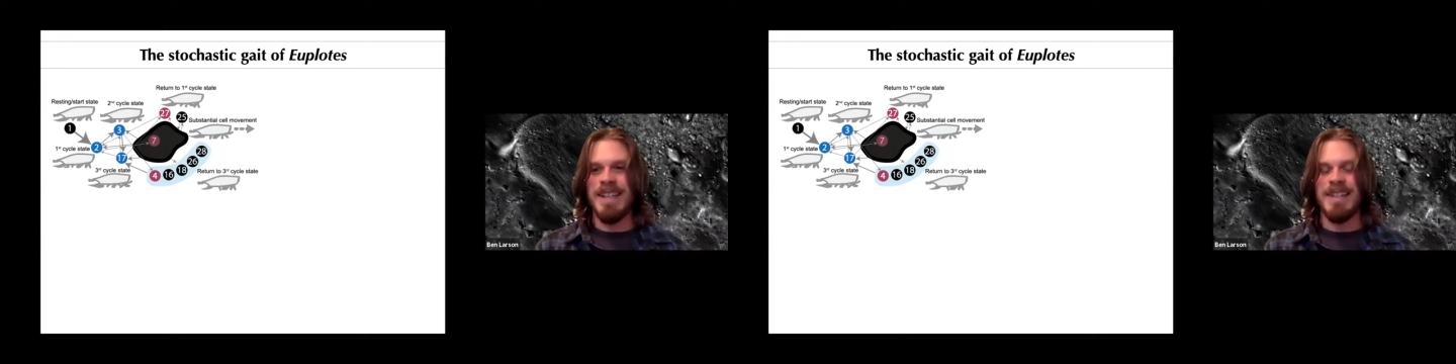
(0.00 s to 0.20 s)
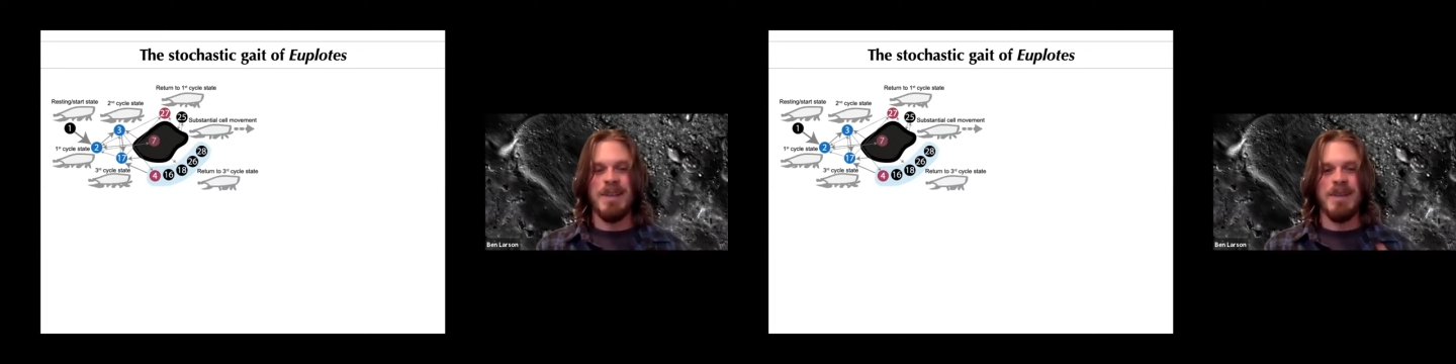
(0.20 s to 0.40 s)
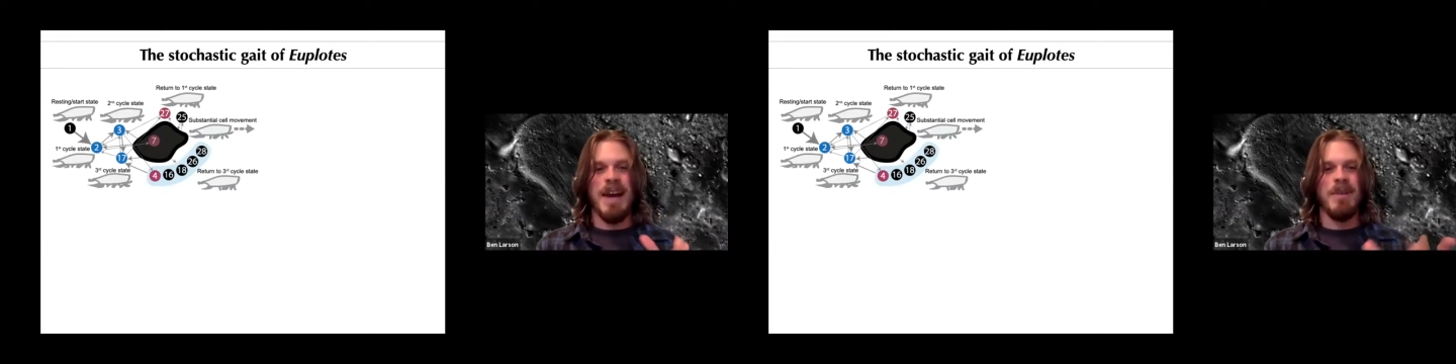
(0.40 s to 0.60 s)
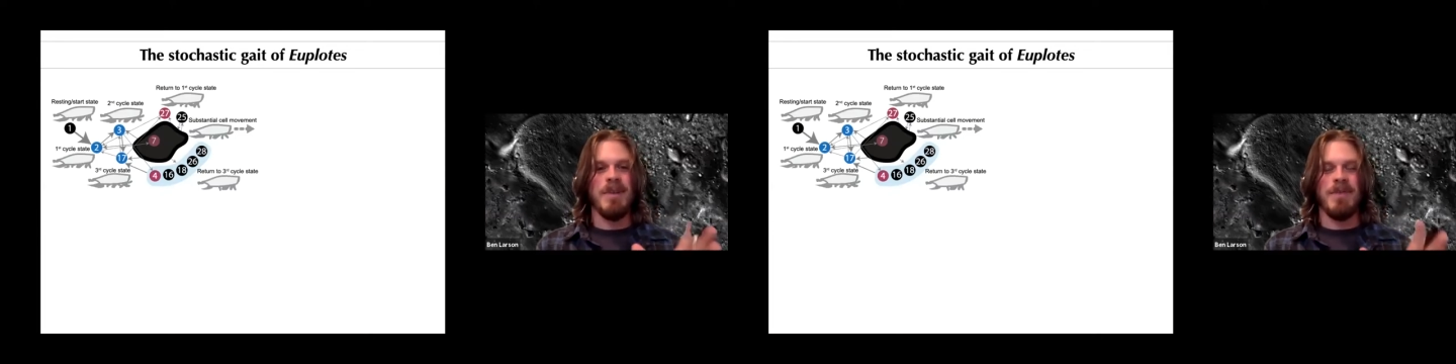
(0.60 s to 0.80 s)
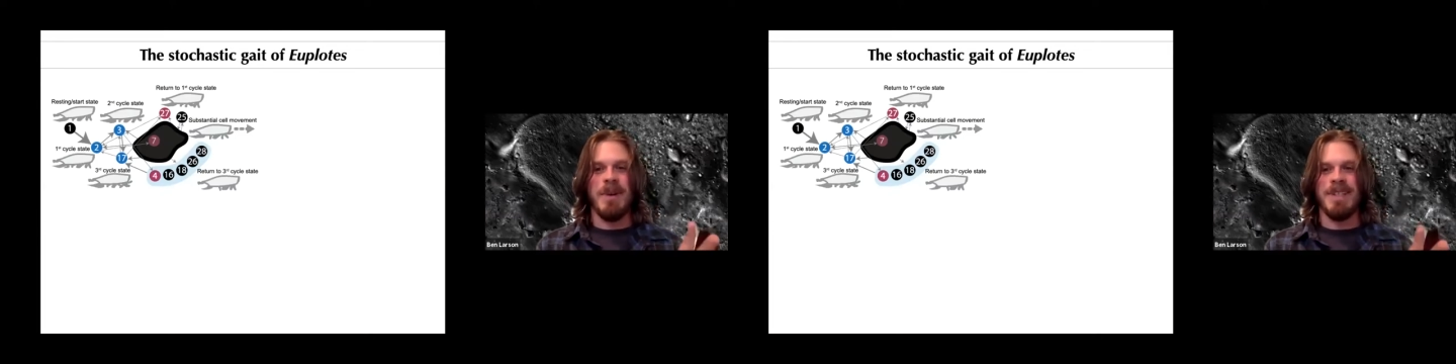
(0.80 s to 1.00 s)
And so now we're
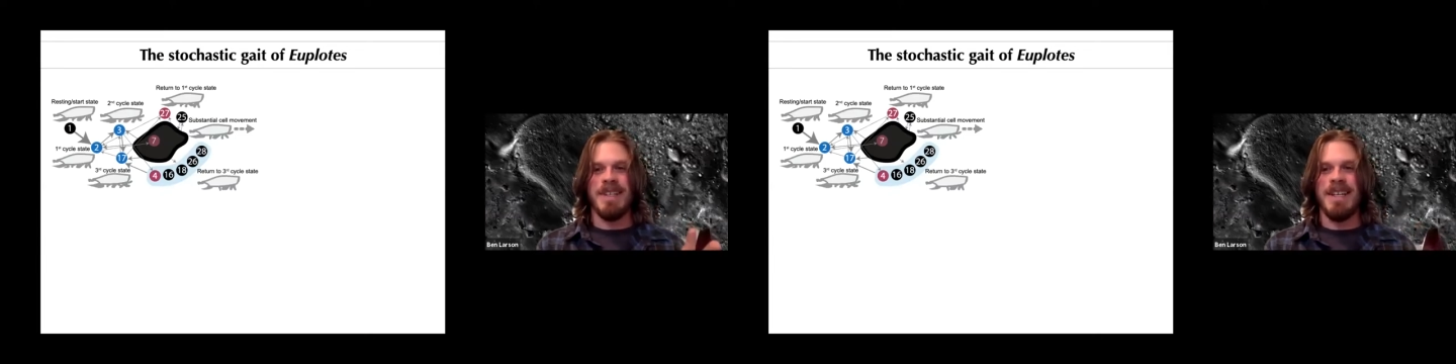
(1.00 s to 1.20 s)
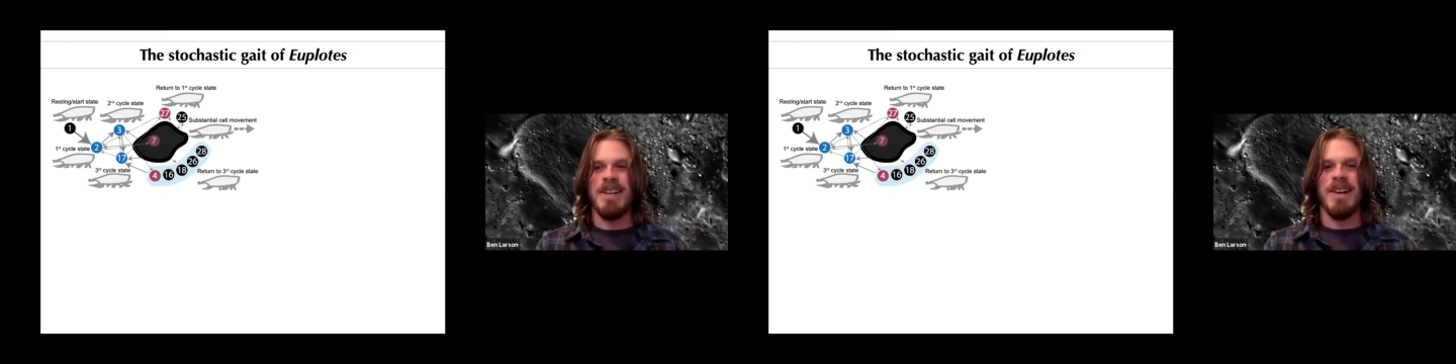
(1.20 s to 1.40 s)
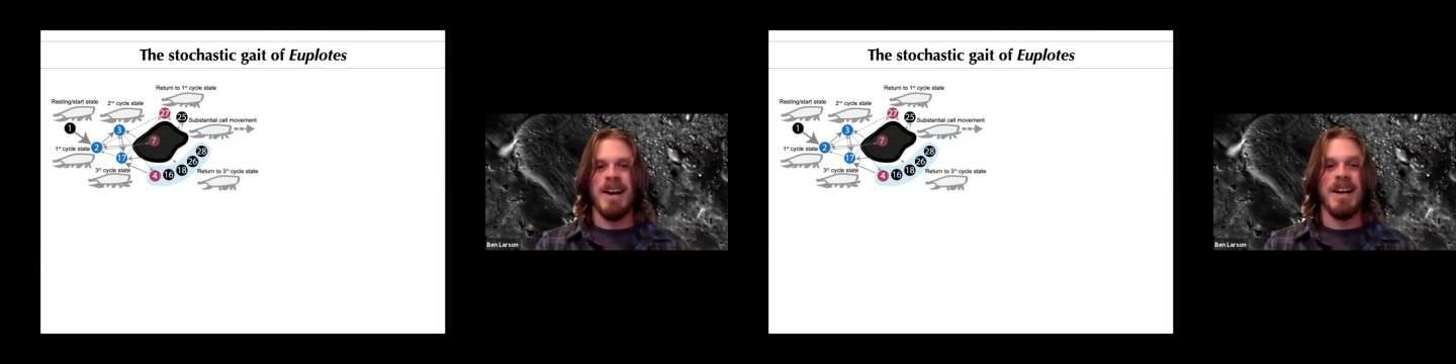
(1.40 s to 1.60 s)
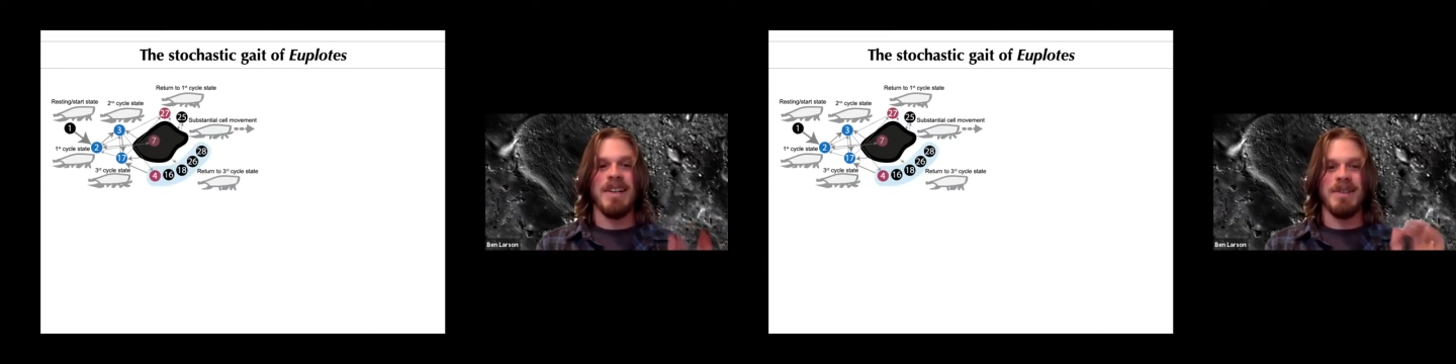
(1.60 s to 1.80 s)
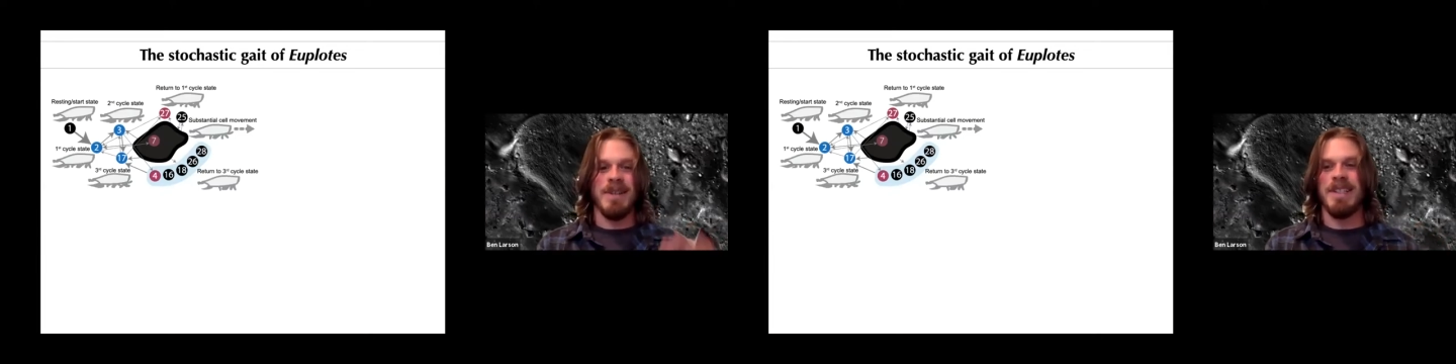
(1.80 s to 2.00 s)
focusing here
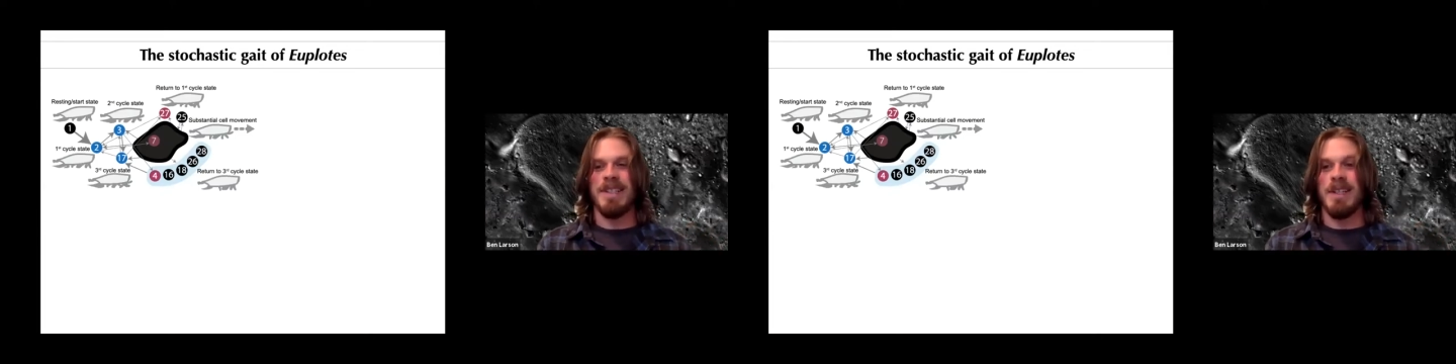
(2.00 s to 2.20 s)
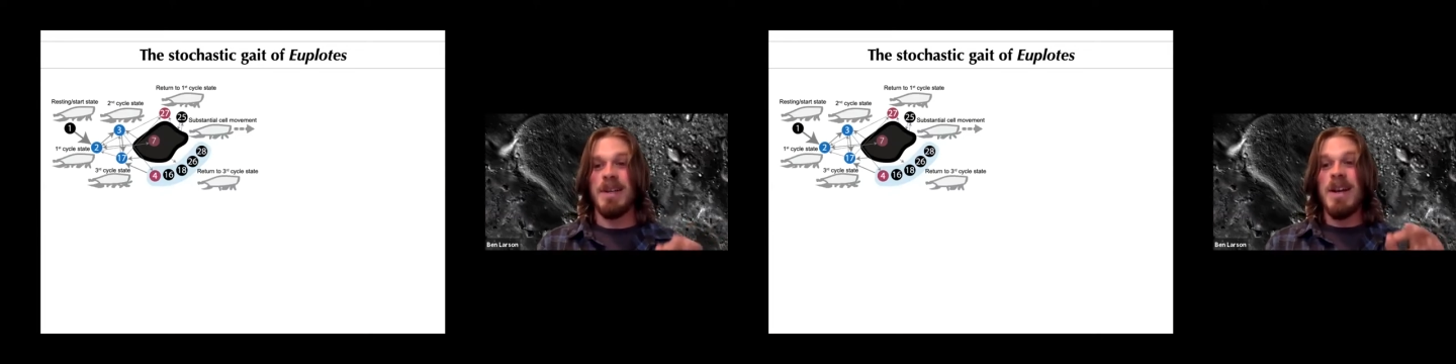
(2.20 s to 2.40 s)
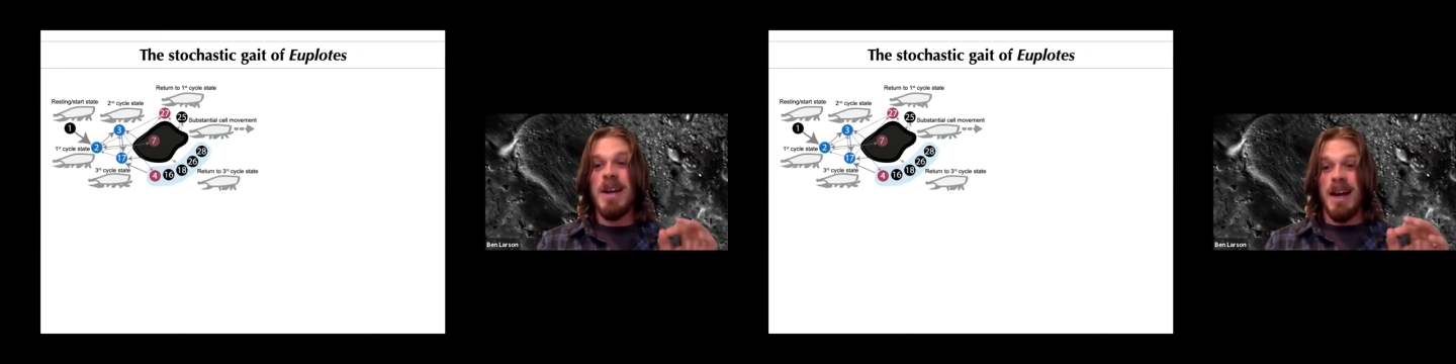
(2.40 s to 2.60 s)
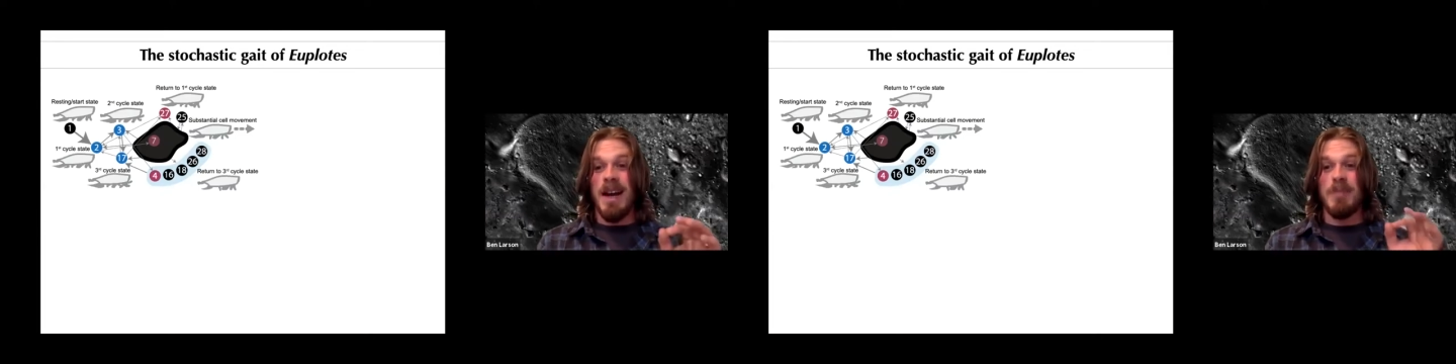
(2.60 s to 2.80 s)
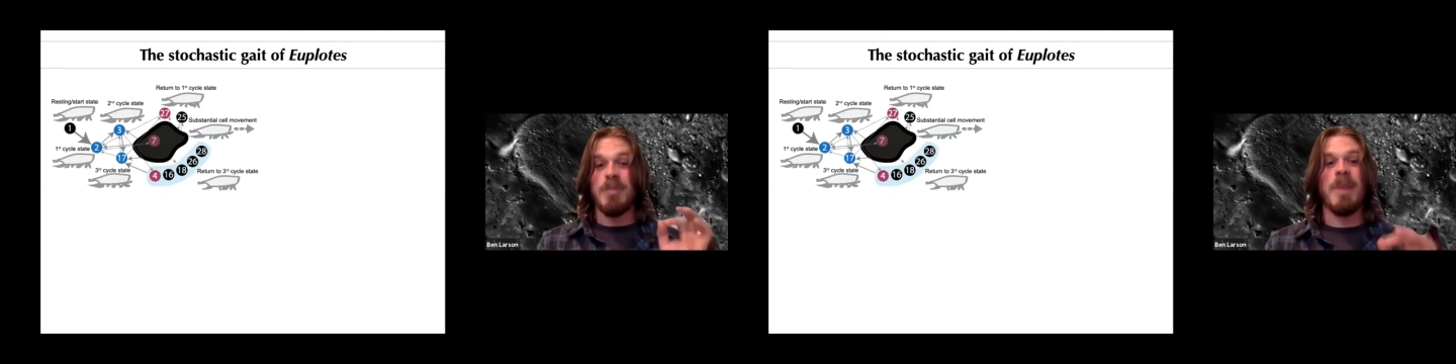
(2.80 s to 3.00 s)
on transition
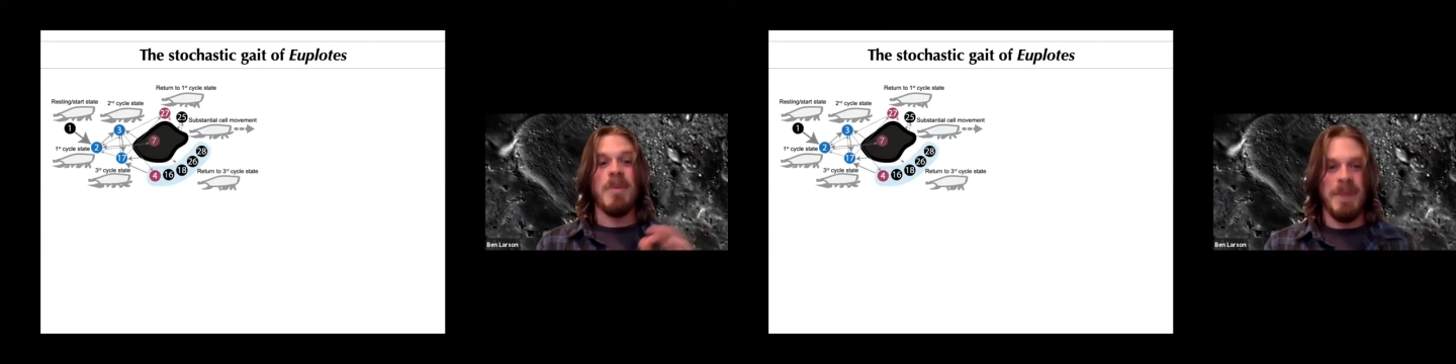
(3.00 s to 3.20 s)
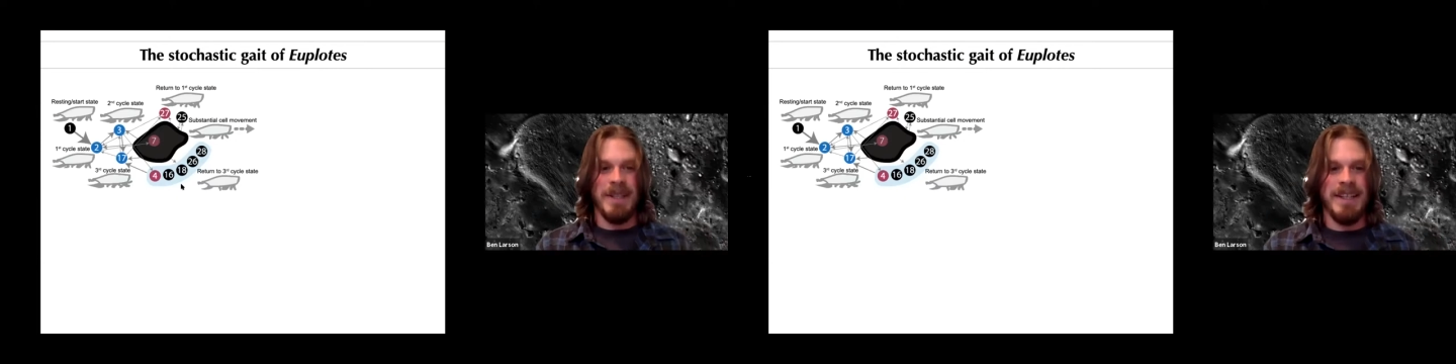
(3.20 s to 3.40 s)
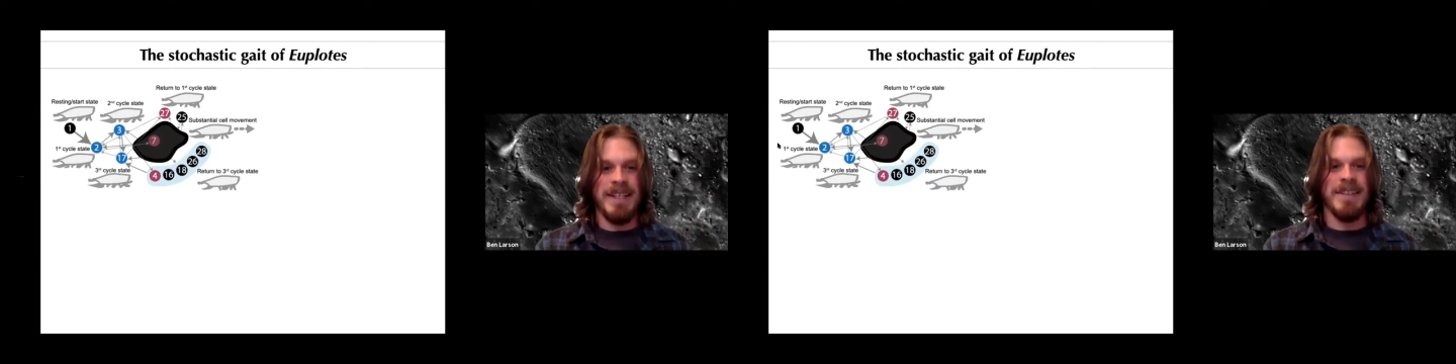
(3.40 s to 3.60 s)
uh, probabilities.